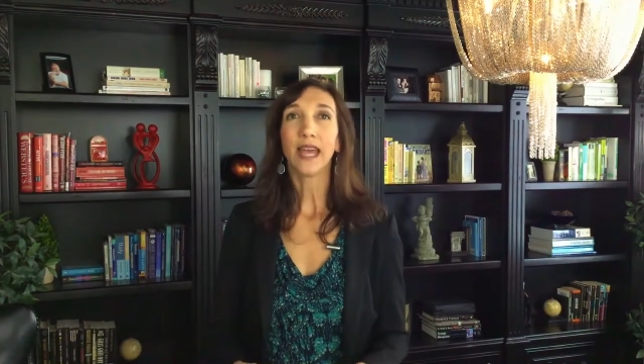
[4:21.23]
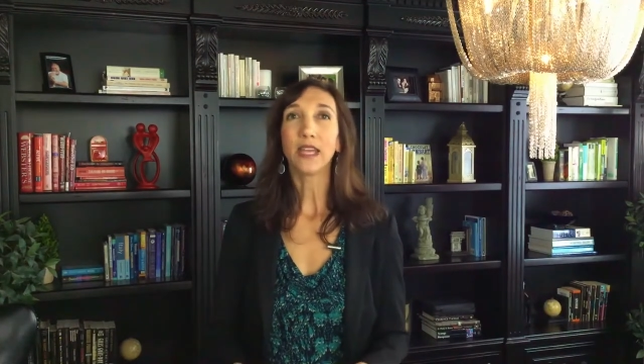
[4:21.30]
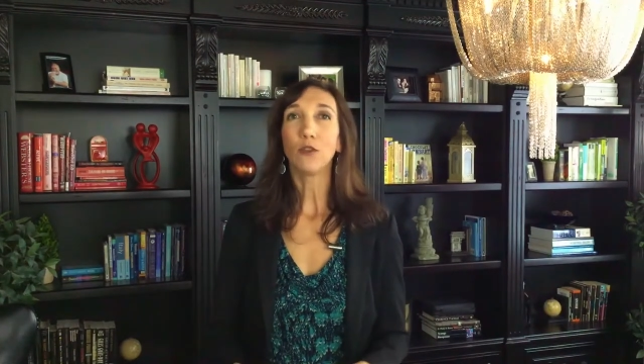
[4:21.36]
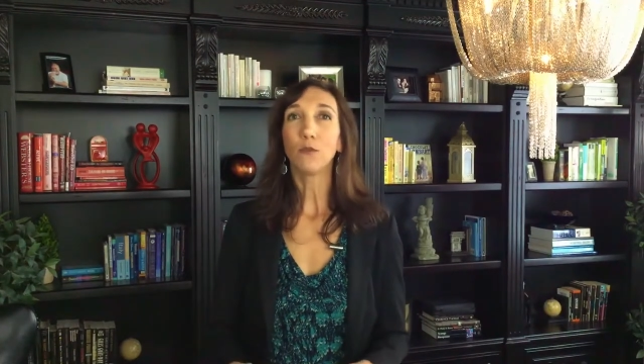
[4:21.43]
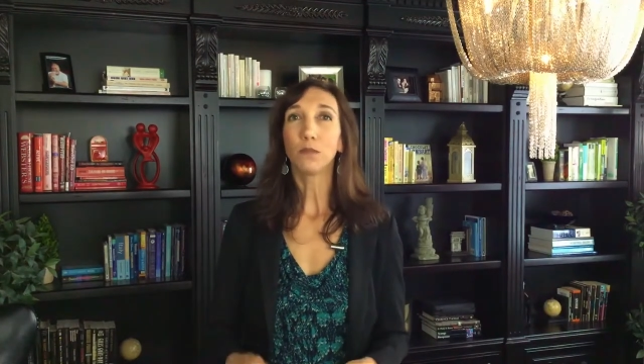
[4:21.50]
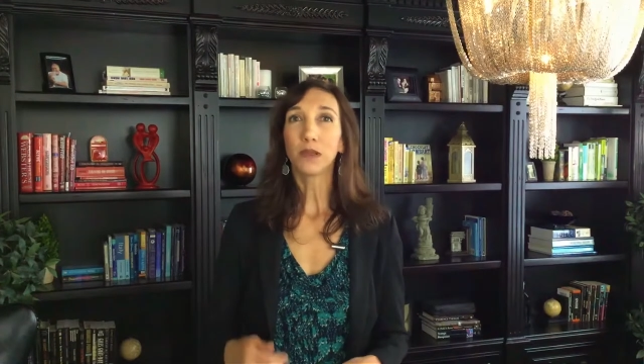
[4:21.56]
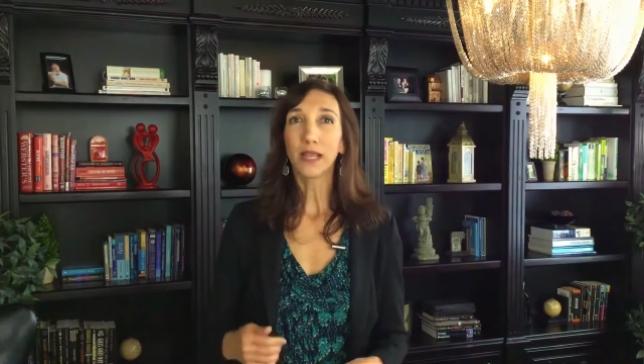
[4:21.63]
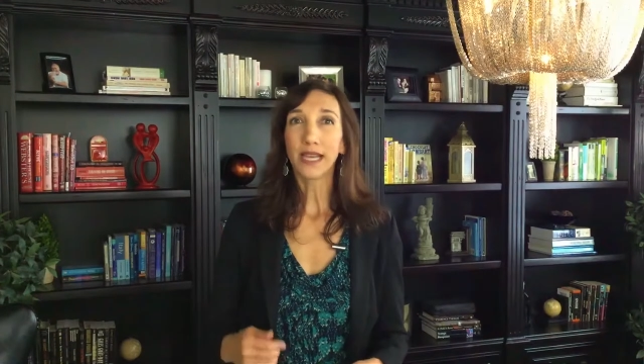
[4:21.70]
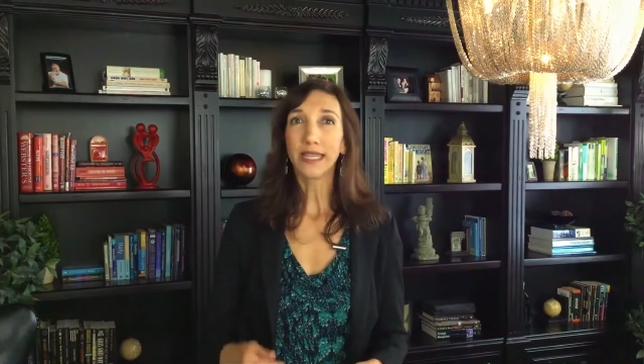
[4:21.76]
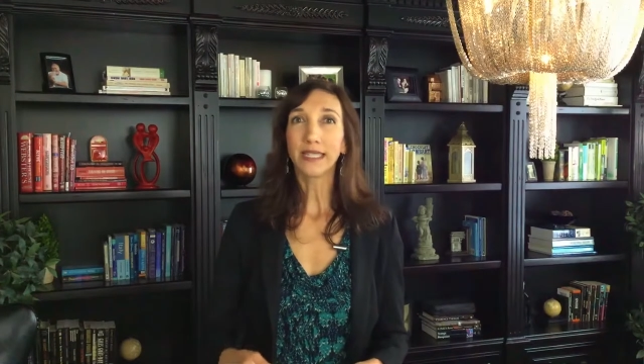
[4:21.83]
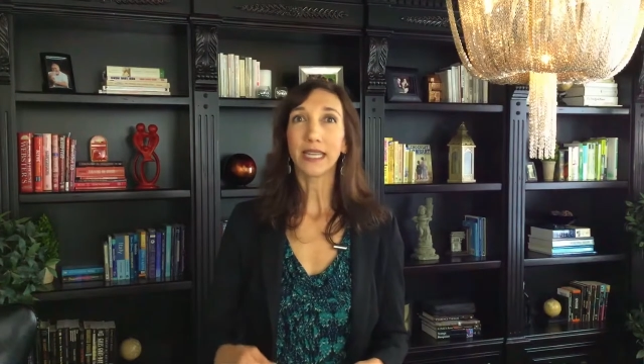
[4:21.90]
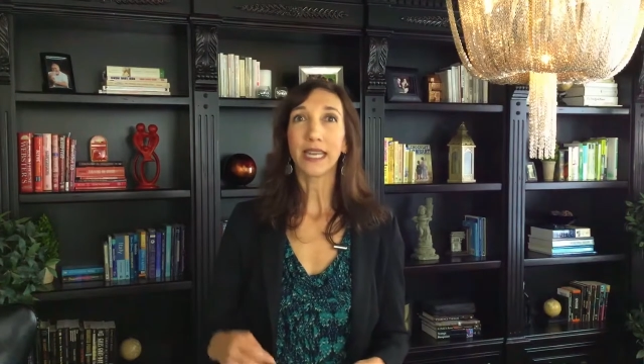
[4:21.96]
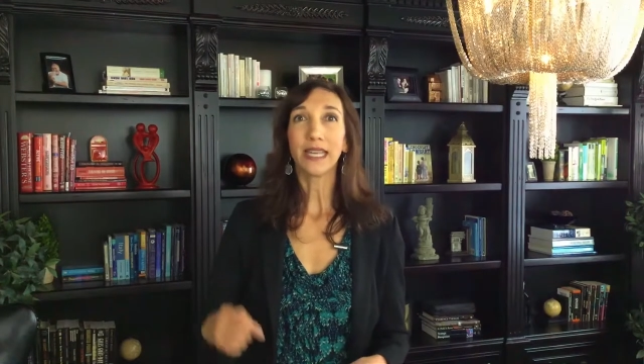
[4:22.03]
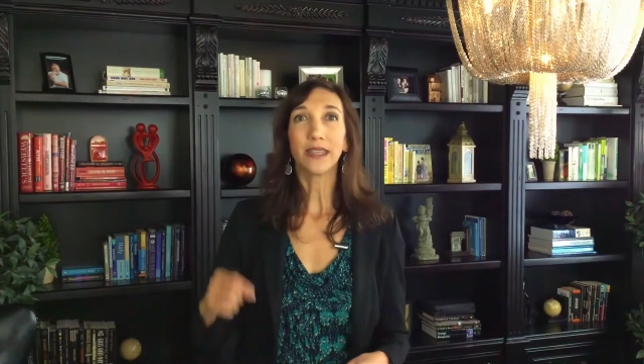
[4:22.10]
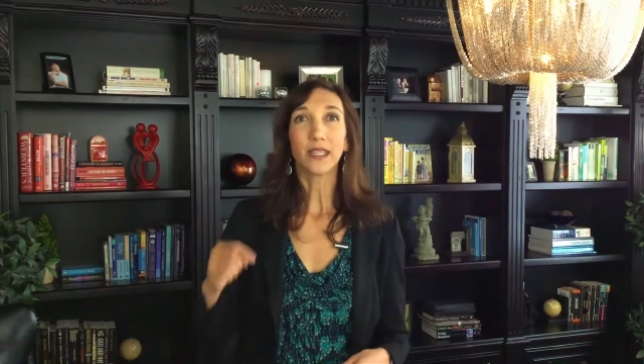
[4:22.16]
that you
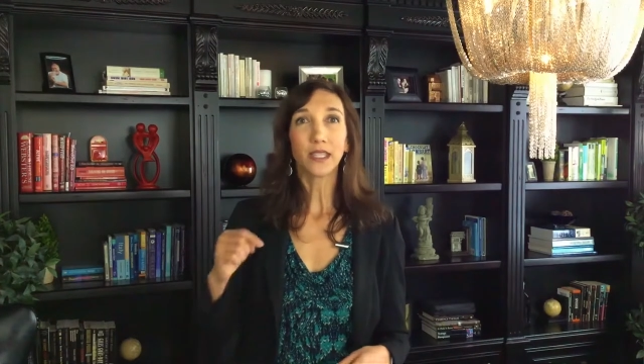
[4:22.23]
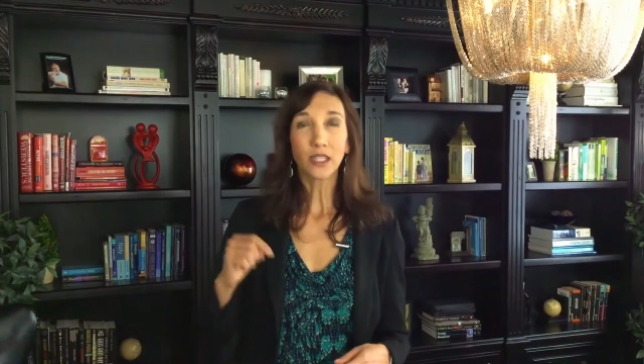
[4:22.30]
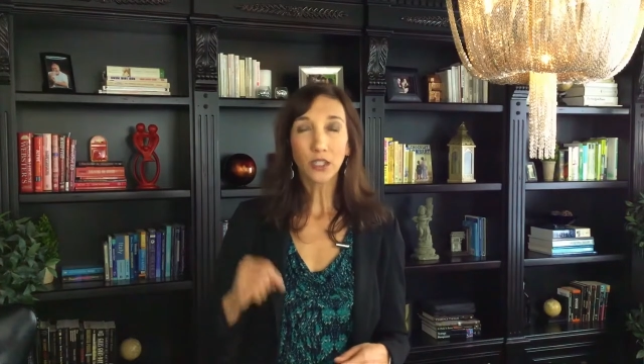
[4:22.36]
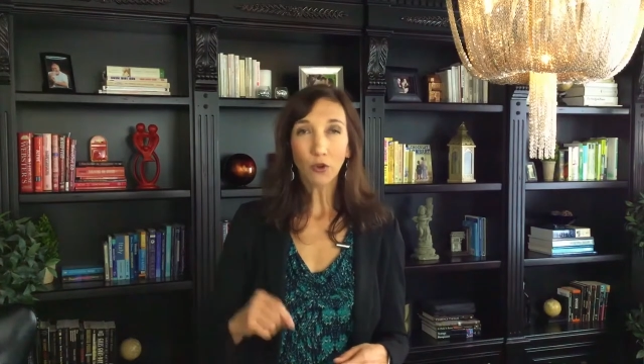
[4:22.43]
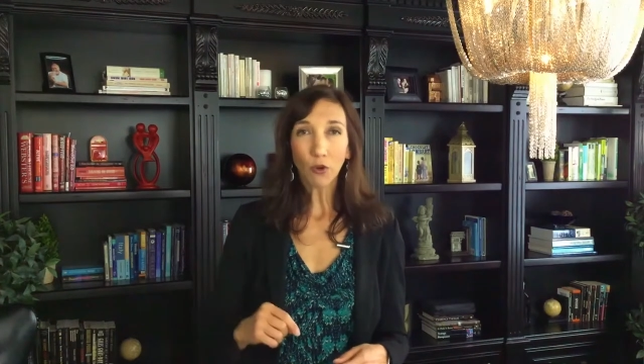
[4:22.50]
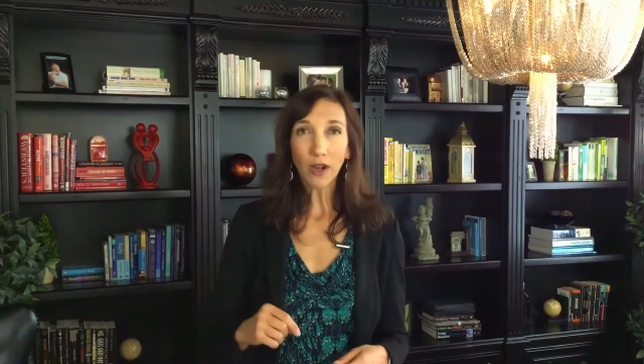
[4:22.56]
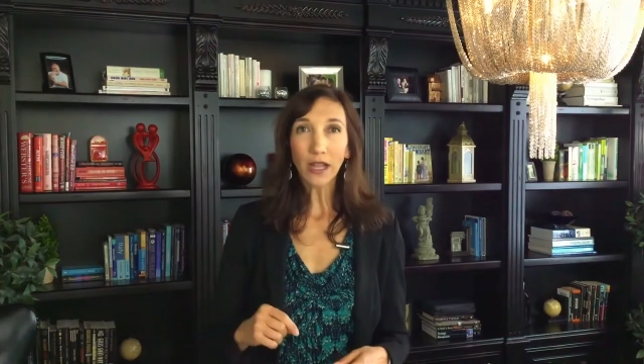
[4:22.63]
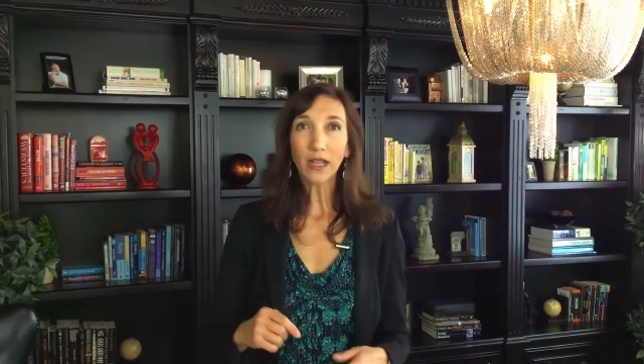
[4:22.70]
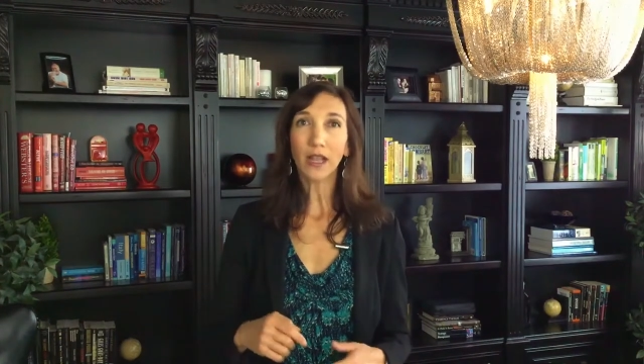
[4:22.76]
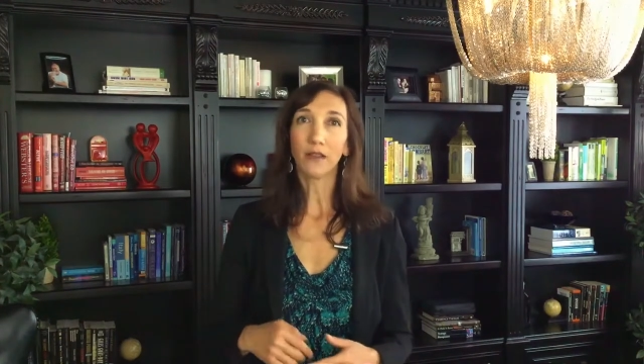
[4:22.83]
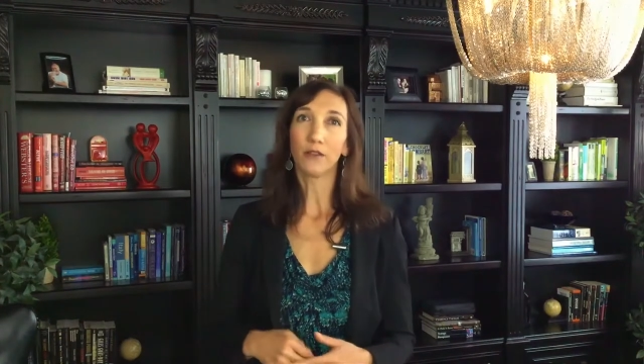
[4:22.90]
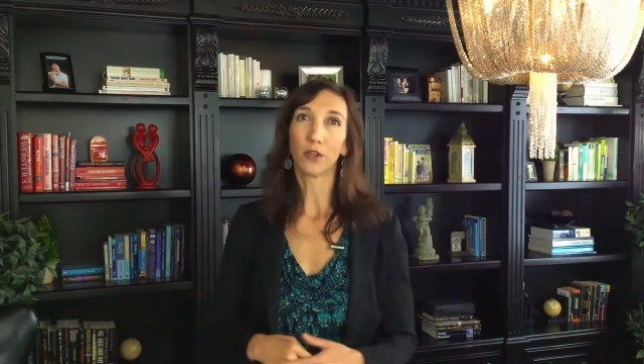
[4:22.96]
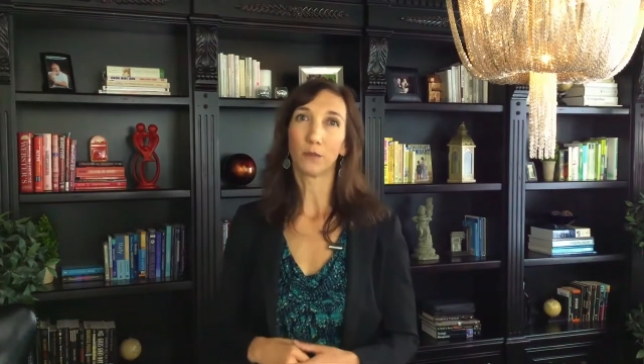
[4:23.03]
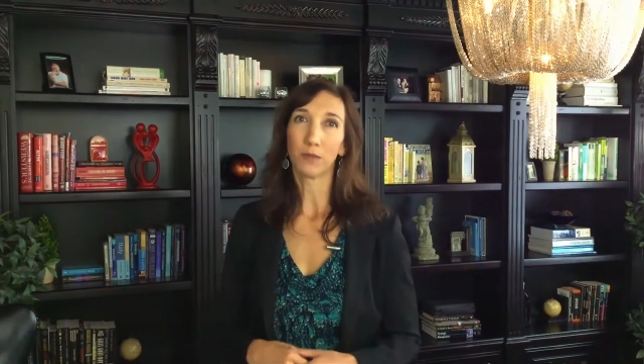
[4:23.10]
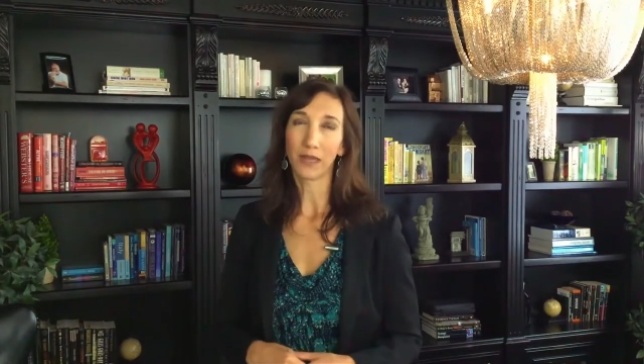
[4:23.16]
place in the soil
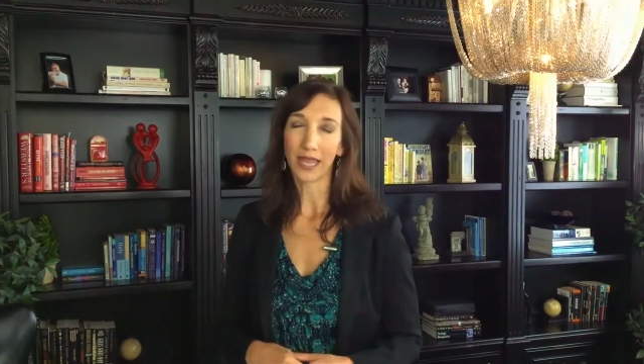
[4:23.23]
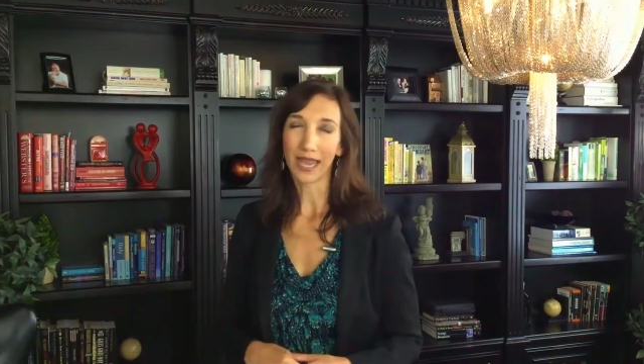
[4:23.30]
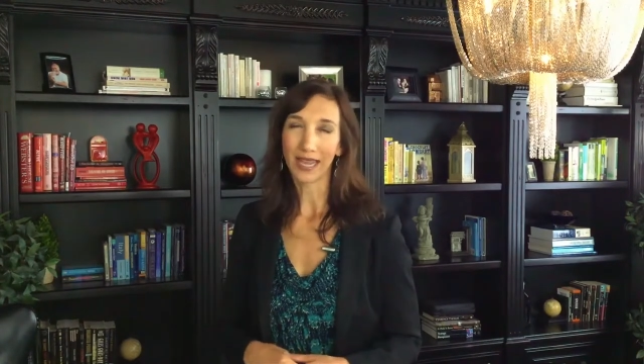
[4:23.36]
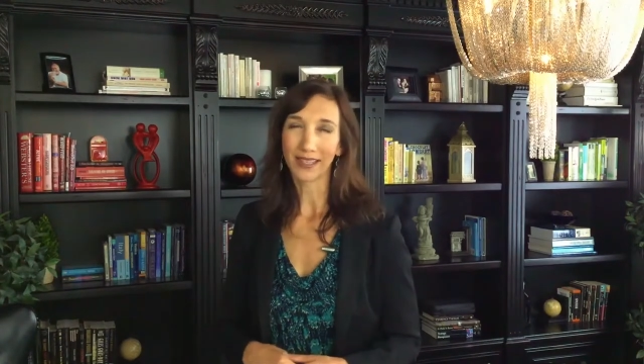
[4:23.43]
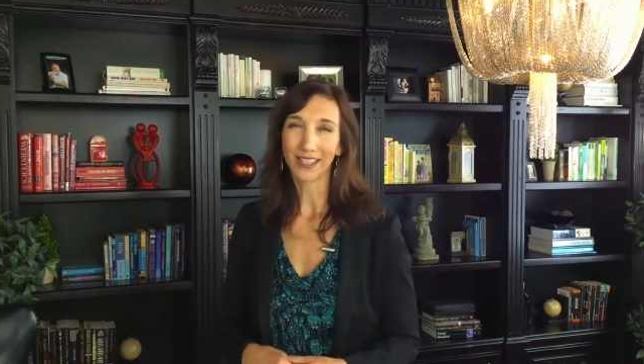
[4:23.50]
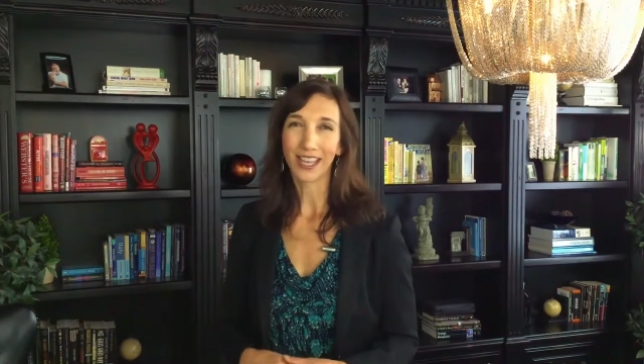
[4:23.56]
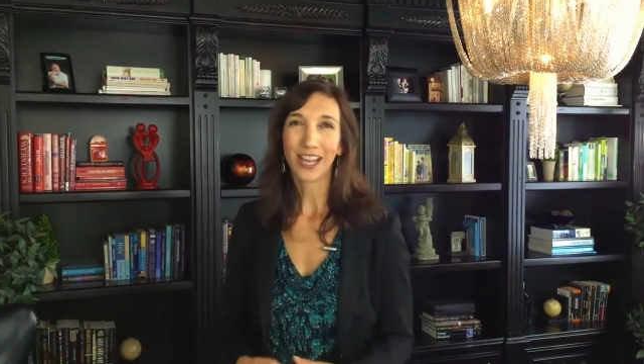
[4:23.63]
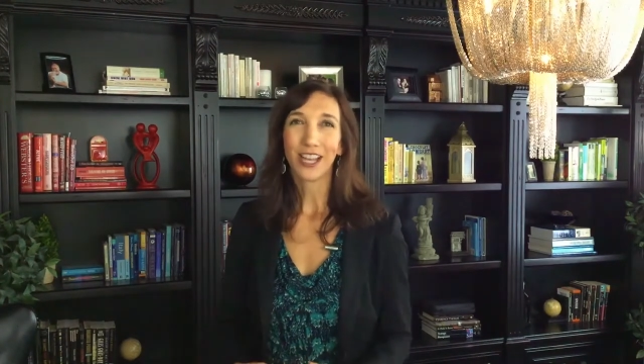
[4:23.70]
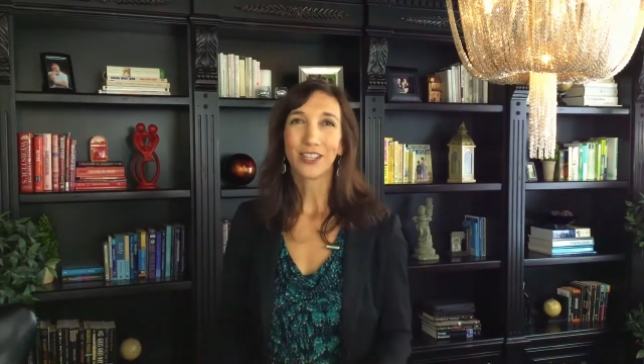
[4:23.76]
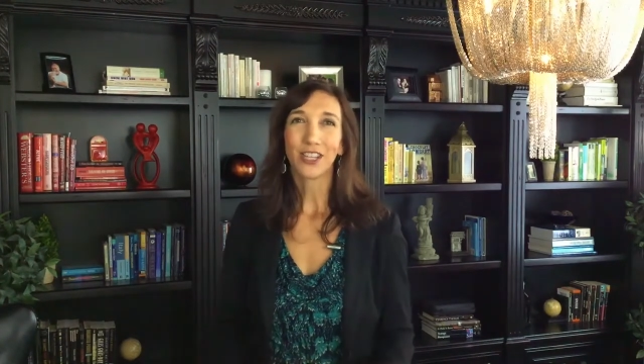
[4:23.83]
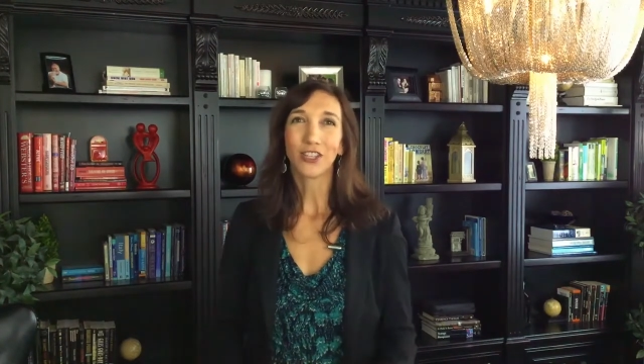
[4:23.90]
of your plant